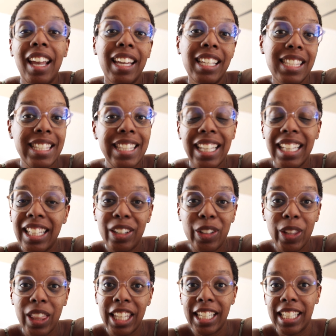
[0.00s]
It's the
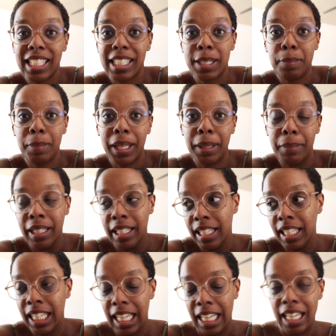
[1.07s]
little things,
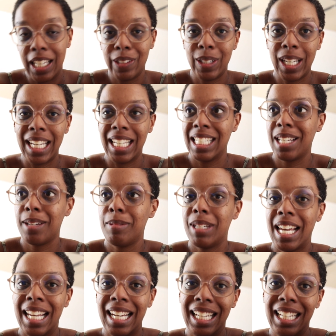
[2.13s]
baby. Okay, time
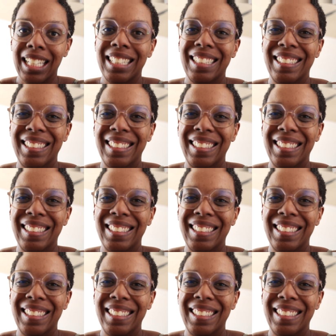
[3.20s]
to edit.